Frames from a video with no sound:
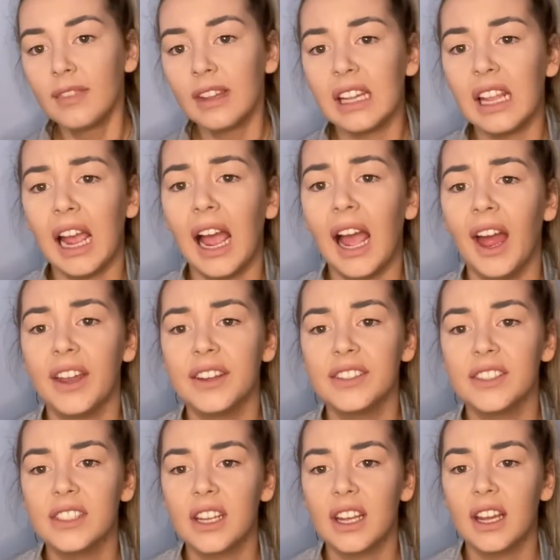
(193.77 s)

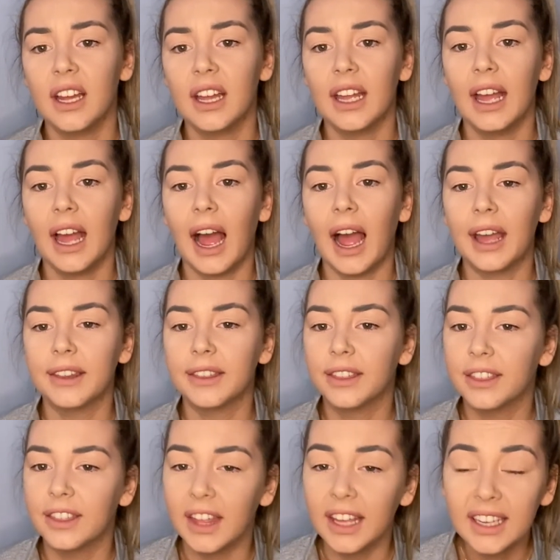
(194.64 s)
I
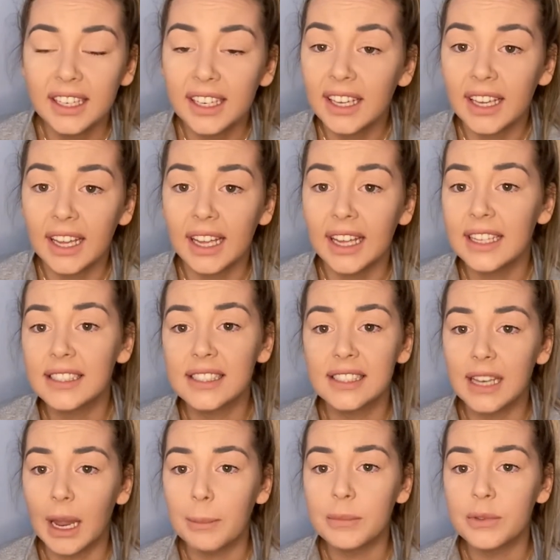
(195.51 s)
think it
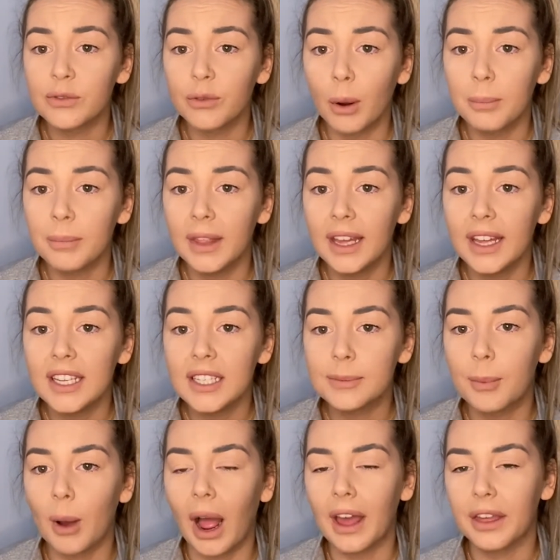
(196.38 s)
stems from this,
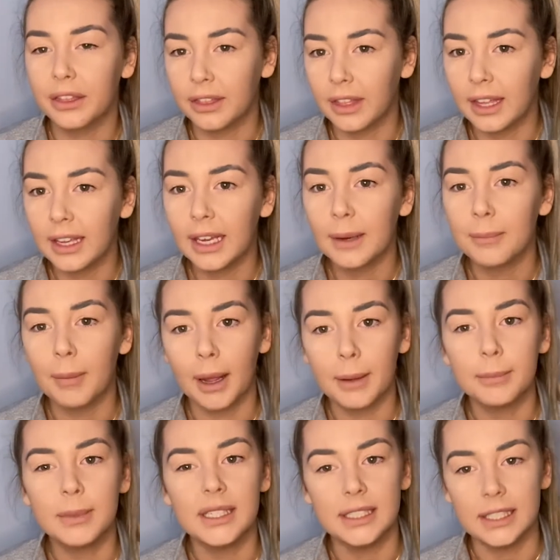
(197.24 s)
but I think it might
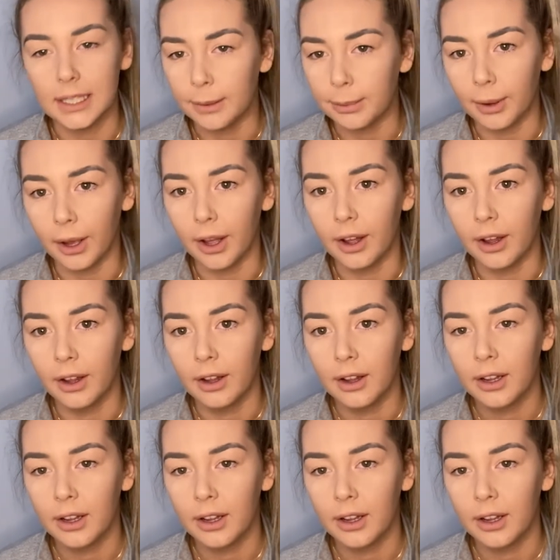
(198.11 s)
be deeper.